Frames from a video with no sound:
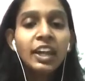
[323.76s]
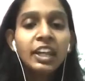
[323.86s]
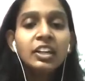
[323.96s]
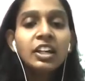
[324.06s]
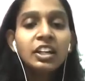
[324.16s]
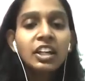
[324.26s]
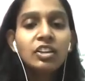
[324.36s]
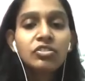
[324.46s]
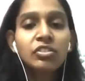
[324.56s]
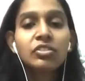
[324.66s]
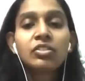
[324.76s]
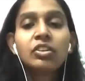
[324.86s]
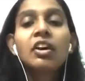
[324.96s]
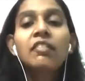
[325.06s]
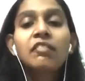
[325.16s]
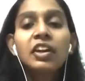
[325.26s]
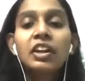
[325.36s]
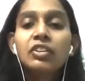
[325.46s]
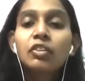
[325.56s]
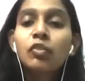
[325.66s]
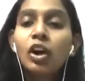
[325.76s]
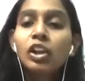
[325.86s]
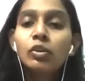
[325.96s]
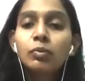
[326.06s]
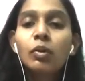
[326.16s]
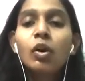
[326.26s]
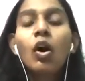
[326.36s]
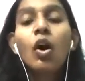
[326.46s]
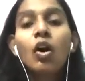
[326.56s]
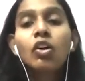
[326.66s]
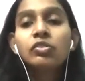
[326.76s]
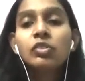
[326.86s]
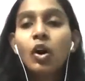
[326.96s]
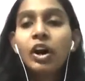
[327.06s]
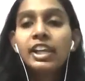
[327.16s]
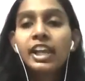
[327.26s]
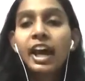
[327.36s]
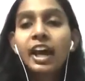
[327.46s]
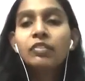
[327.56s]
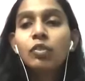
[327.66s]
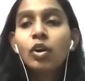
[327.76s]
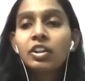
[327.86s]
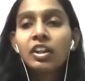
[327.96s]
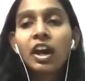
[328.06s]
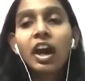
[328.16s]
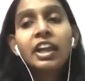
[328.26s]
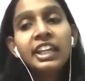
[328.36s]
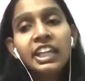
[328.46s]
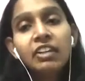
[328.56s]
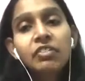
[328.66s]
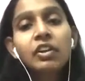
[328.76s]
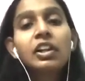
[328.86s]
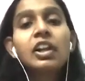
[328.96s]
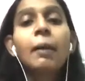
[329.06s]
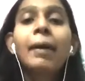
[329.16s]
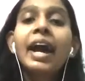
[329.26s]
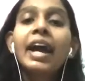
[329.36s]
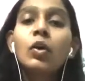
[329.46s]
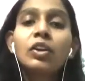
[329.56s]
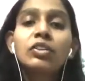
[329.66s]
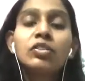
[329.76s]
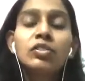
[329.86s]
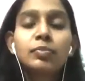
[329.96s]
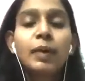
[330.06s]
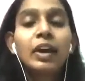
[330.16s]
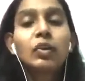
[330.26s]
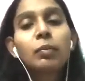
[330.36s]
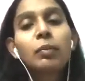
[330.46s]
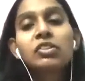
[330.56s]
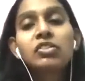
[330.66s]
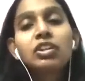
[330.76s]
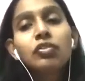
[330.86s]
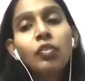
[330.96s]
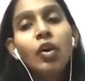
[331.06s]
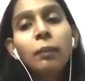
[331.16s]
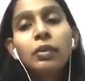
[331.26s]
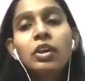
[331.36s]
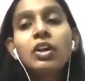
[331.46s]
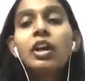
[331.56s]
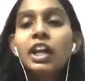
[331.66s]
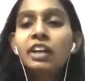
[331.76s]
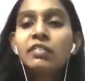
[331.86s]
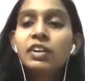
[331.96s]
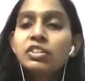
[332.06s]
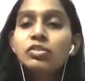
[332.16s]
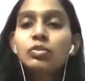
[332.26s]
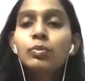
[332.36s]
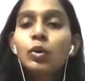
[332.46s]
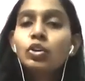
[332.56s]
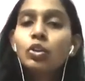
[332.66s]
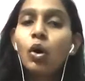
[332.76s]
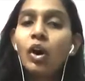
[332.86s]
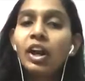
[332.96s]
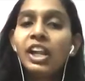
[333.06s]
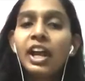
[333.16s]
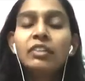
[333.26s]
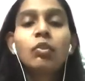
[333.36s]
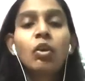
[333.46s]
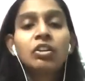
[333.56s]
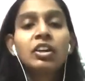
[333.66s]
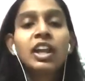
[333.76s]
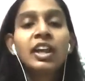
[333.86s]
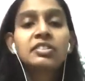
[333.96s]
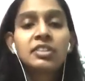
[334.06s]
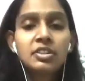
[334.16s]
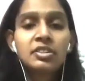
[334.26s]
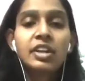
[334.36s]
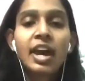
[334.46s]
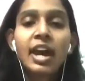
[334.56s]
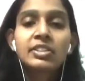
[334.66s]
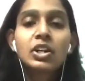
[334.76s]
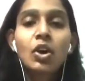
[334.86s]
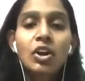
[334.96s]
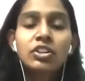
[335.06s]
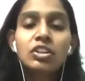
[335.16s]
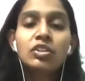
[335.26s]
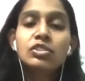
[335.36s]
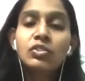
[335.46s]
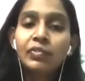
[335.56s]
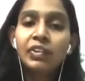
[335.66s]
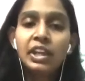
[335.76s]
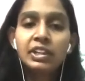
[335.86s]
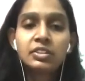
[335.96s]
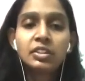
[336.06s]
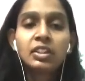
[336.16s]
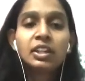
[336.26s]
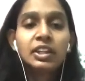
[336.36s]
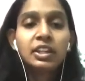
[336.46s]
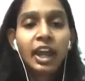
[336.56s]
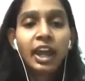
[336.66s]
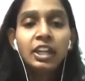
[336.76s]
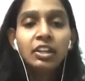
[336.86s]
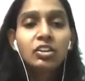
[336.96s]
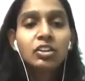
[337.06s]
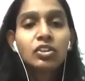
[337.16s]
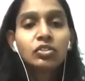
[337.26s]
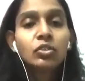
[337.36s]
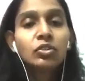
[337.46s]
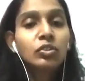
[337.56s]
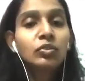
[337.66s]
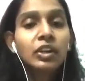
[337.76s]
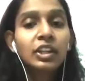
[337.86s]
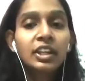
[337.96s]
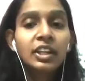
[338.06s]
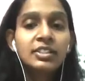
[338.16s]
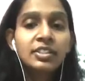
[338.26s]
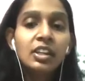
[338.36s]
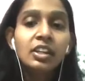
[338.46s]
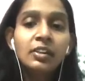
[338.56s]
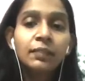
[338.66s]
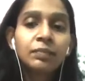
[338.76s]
in conditions where the volume of oil and water are equal, a bicontinuous microemulsion is formed in which both oil and water exist as a continuous phase, right? So no one is in